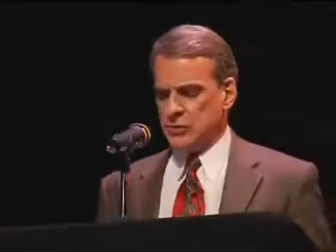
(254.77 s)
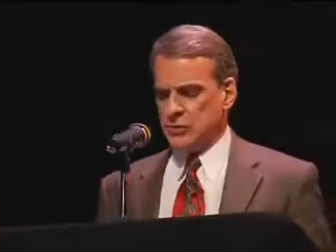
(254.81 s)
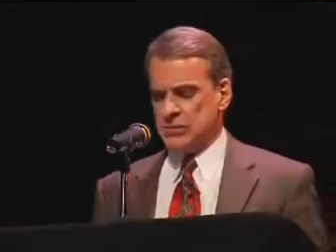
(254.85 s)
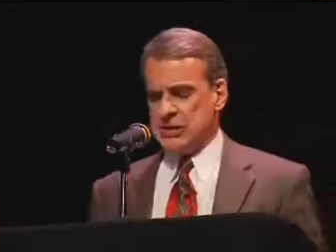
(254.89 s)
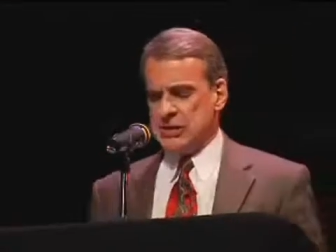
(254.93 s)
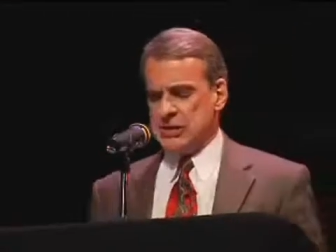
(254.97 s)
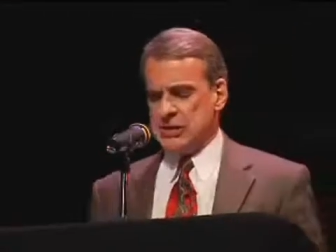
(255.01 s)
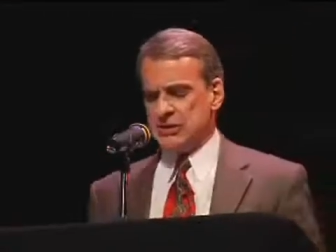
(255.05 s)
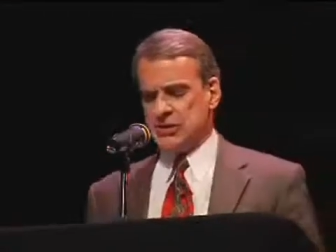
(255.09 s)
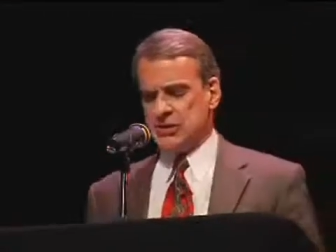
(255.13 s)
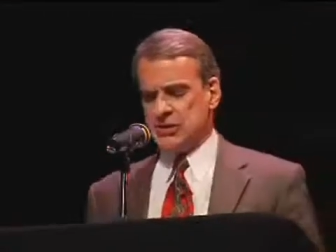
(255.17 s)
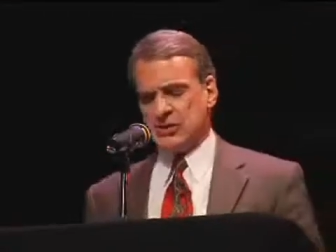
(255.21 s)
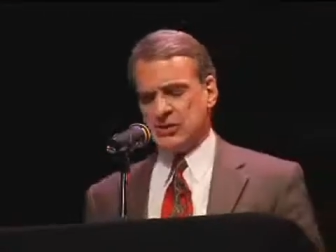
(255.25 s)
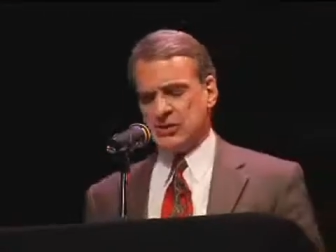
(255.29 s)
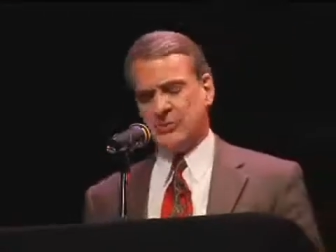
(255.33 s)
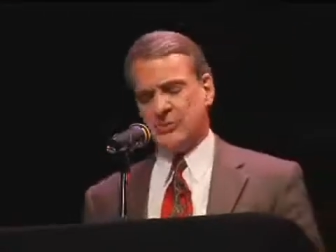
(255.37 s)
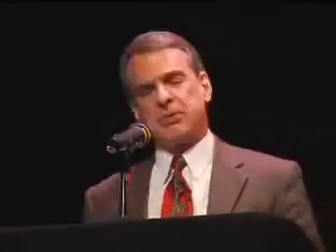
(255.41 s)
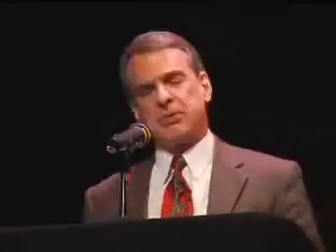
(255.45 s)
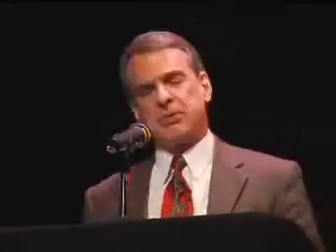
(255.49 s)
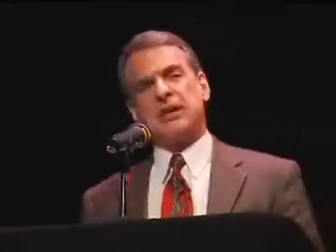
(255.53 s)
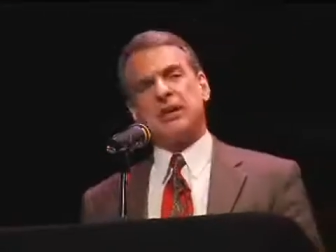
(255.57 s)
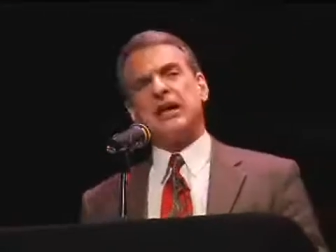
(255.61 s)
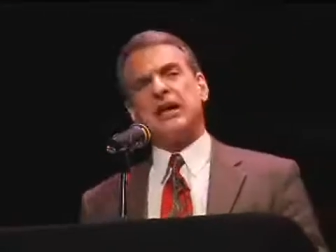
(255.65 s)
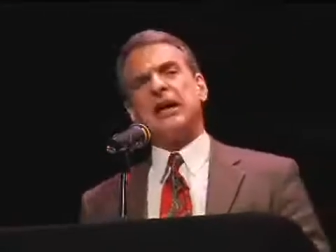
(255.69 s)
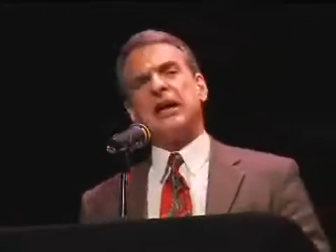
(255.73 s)
you mean
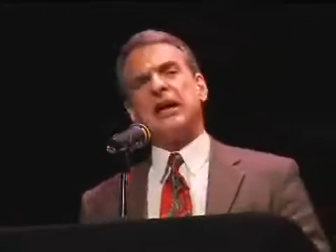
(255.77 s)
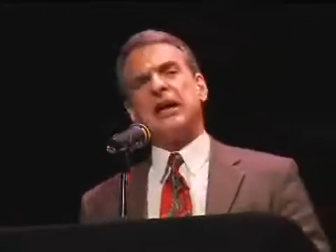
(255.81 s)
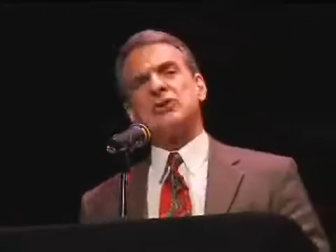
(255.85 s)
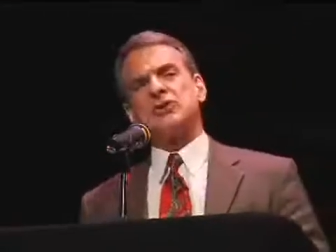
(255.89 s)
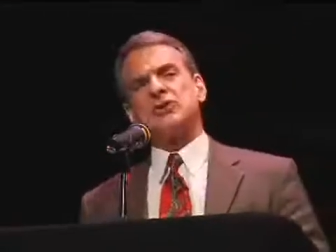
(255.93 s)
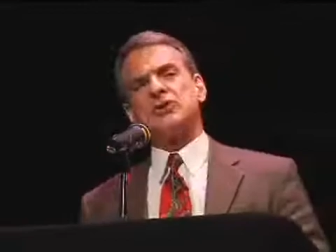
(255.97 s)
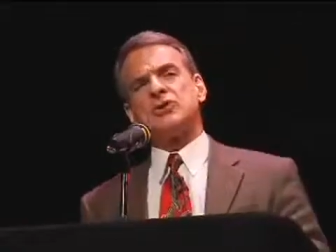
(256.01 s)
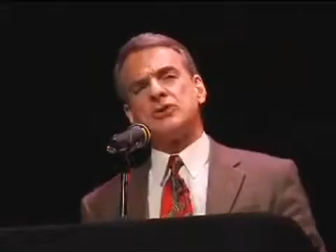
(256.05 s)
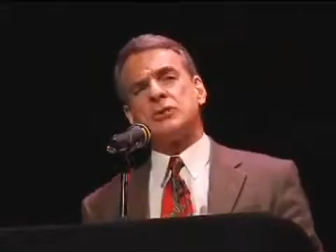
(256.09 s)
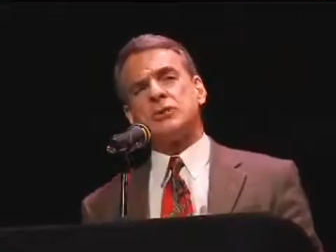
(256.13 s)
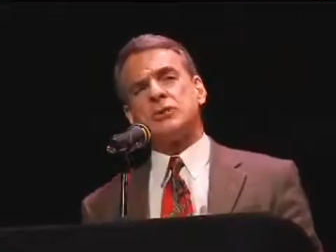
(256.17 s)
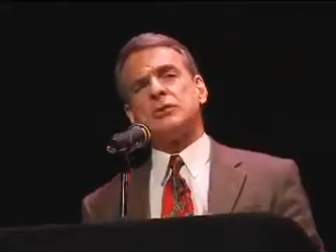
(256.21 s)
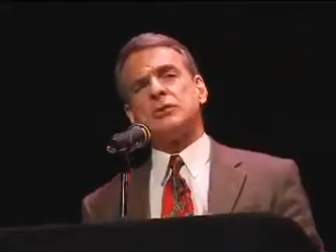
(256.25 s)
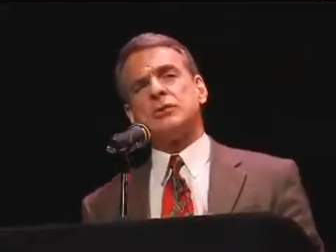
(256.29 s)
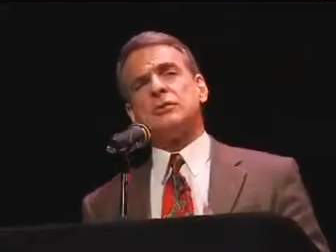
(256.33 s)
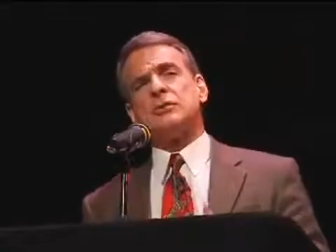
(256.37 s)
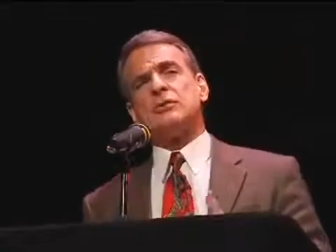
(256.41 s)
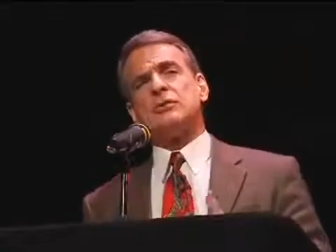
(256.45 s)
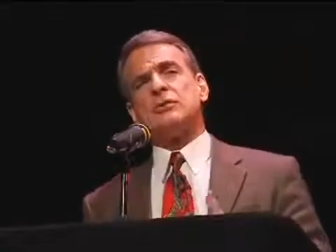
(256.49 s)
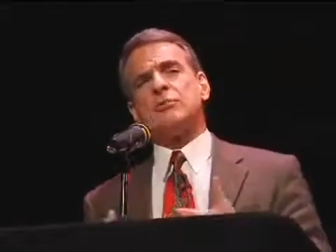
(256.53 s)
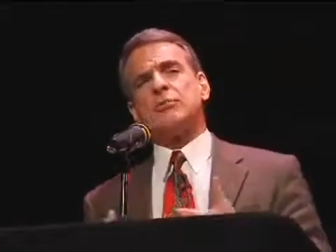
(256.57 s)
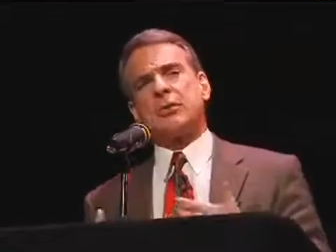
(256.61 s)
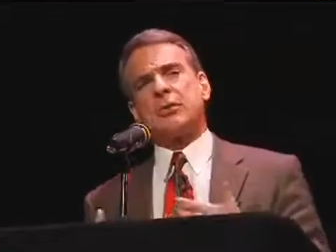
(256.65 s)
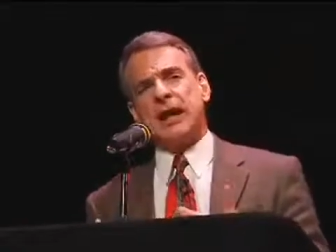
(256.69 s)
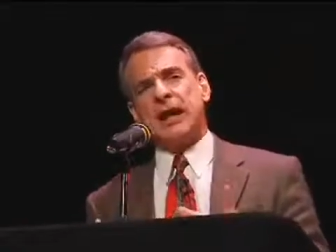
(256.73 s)
simply a
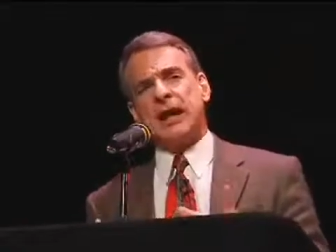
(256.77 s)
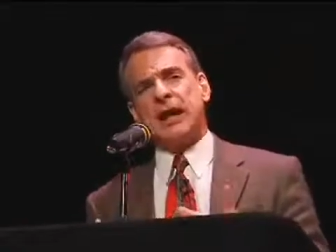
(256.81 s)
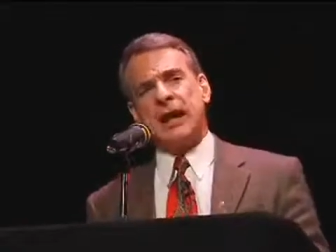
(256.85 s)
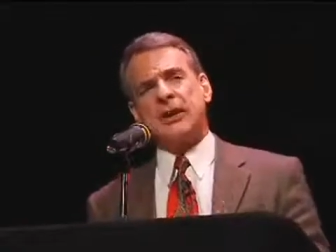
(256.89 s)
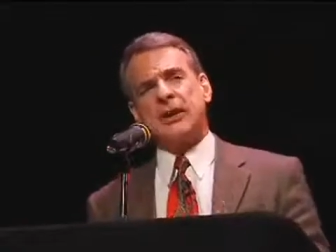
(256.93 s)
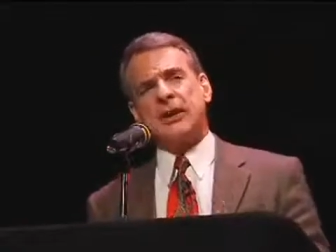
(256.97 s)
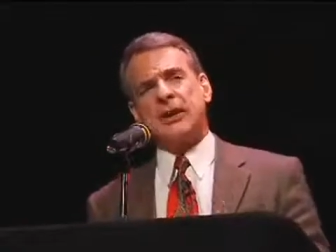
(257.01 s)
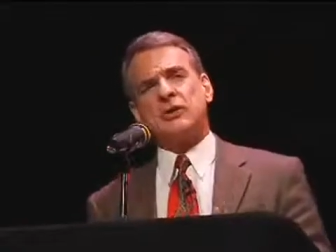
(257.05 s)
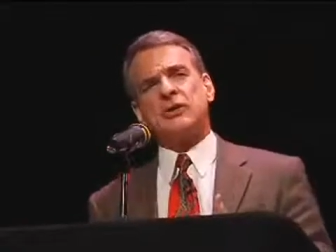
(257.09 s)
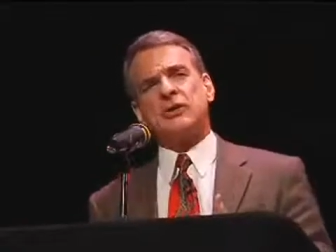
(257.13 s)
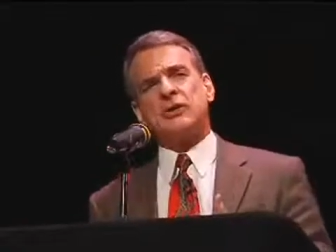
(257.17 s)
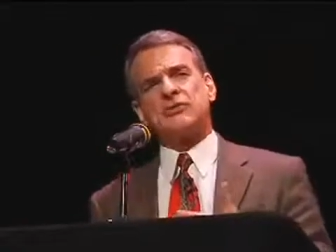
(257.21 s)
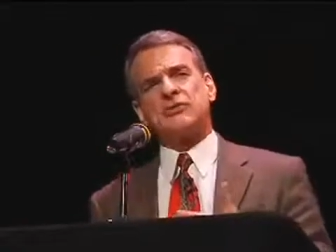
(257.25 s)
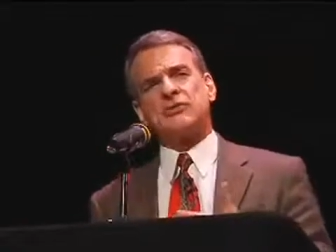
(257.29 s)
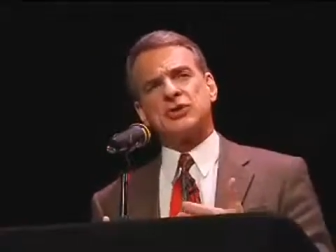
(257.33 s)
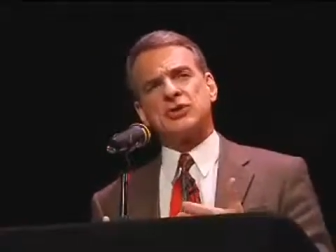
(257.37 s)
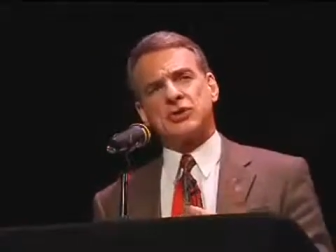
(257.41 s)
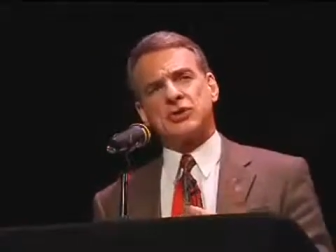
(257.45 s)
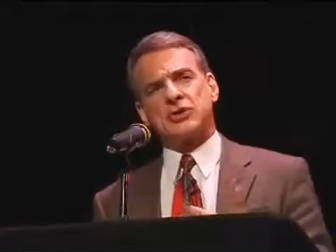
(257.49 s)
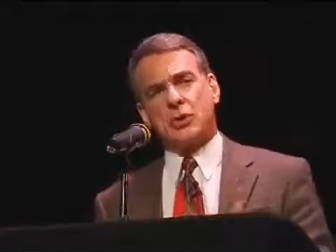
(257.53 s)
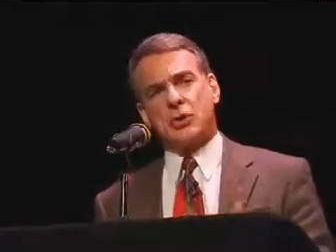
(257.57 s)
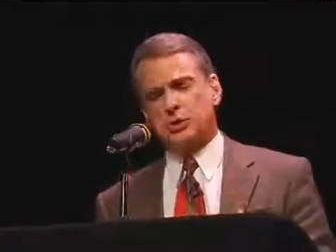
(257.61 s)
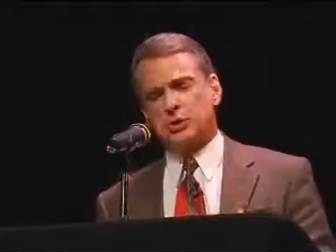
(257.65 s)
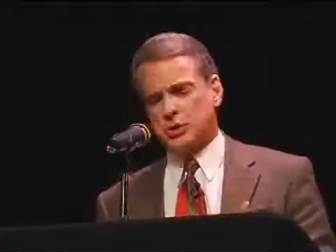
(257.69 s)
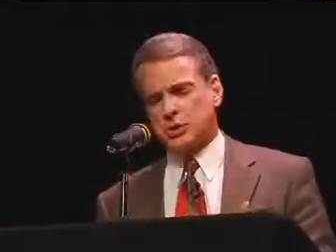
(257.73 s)
certain pattern
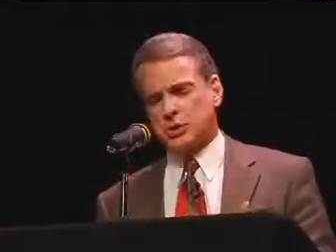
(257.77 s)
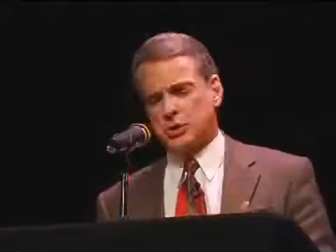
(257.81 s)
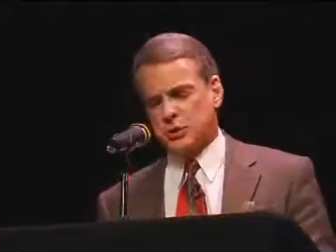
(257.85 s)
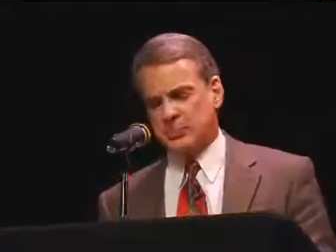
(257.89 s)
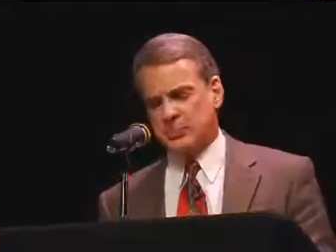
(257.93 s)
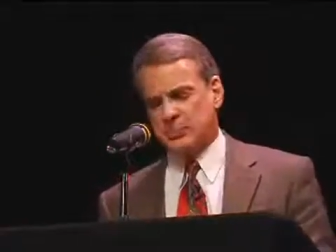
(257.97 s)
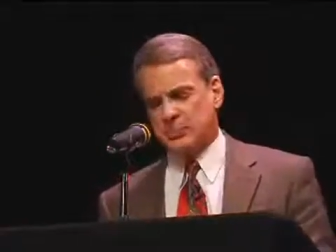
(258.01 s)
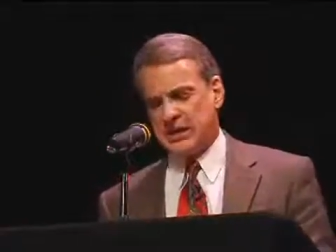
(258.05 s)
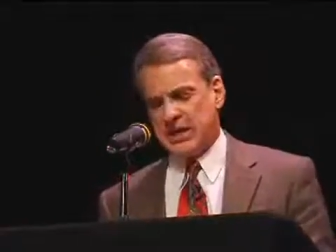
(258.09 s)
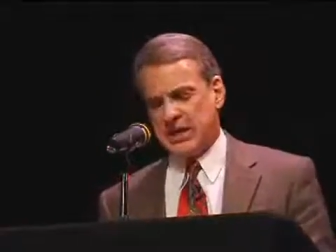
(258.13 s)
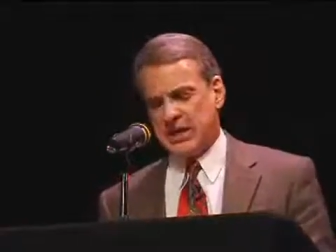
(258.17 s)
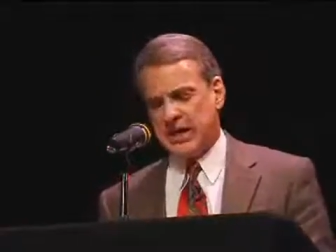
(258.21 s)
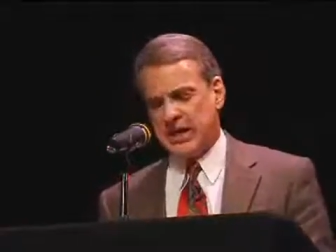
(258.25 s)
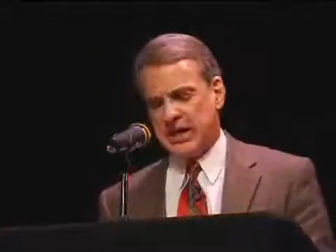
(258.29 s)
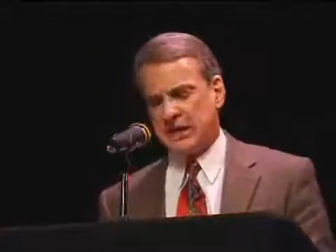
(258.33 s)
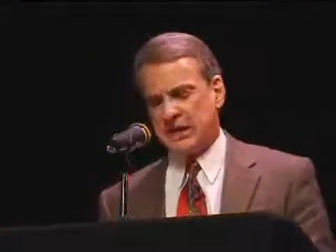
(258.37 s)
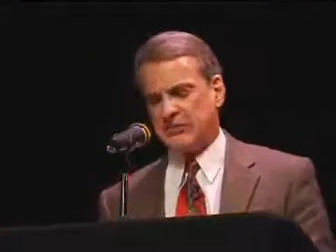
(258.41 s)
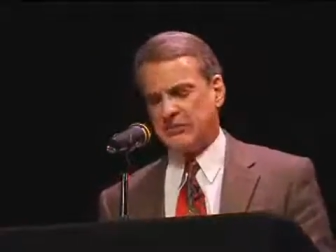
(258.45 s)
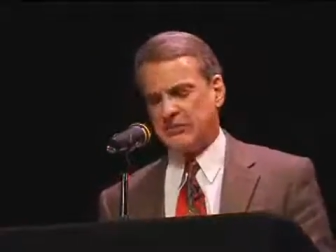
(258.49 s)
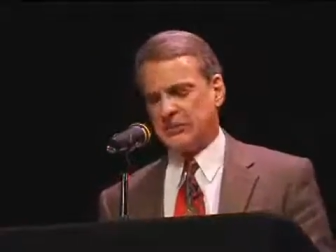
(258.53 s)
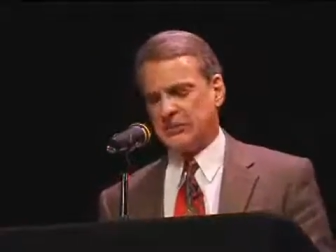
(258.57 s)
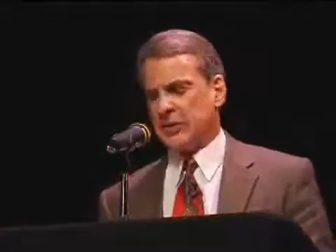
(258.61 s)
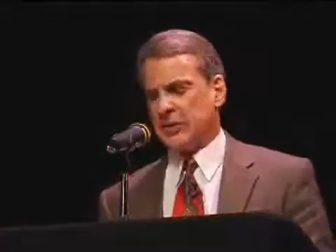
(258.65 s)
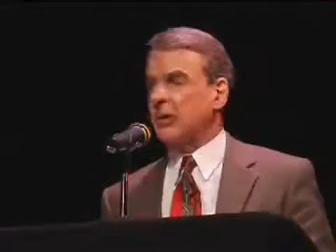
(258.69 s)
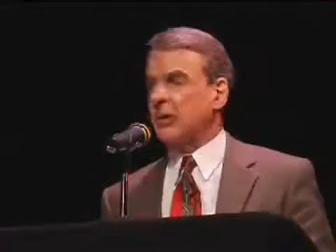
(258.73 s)
of social
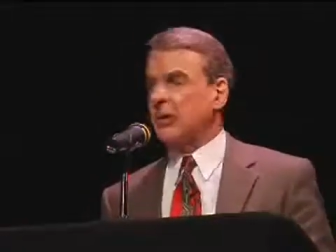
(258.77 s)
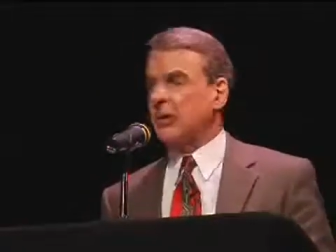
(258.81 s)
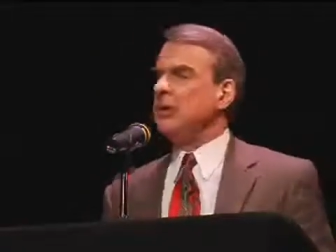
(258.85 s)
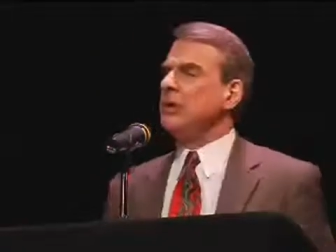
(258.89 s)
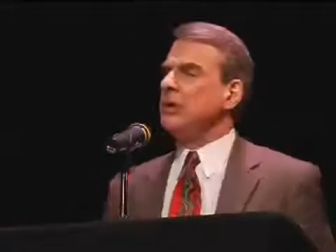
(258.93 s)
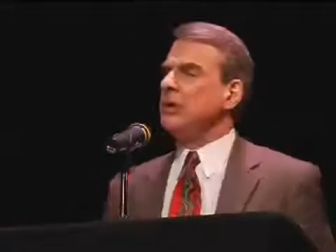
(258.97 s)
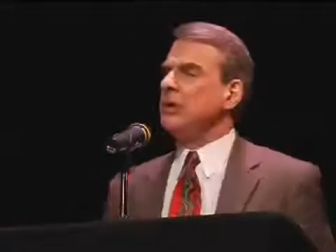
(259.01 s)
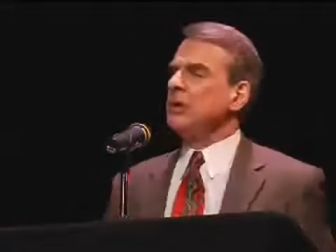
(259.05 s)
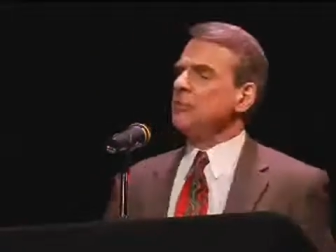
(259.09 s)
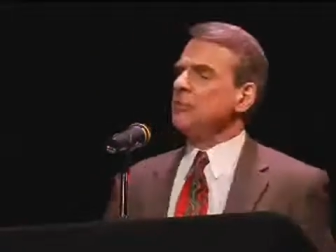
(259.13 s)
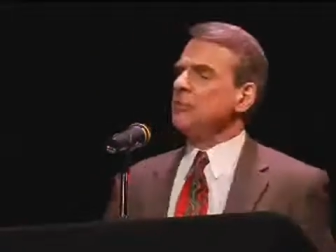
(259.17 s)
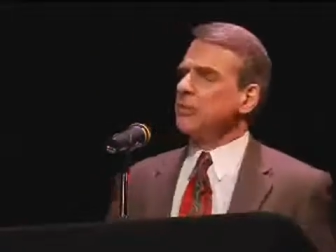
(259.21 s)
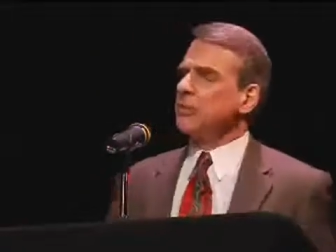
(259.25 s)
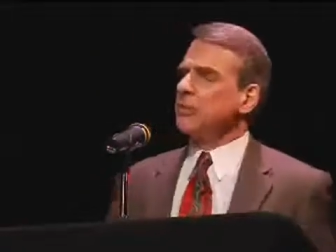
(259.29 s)
behavior